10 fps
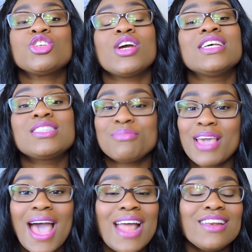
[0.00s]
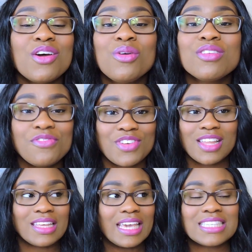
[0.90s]
Trust me, I know the
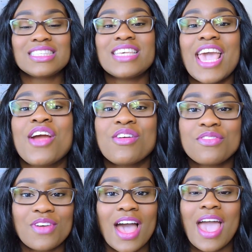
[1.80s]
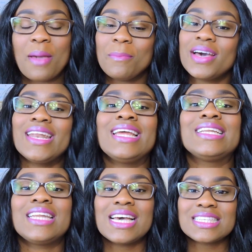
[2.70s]
feeling. It's terrifying, but
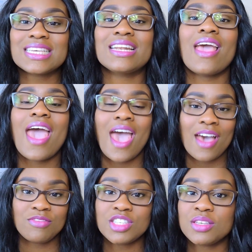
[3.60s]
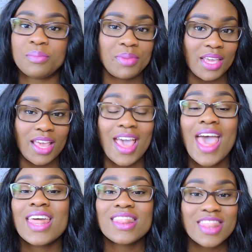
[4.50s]
it doesn't have to be
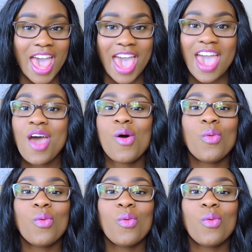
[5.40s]
that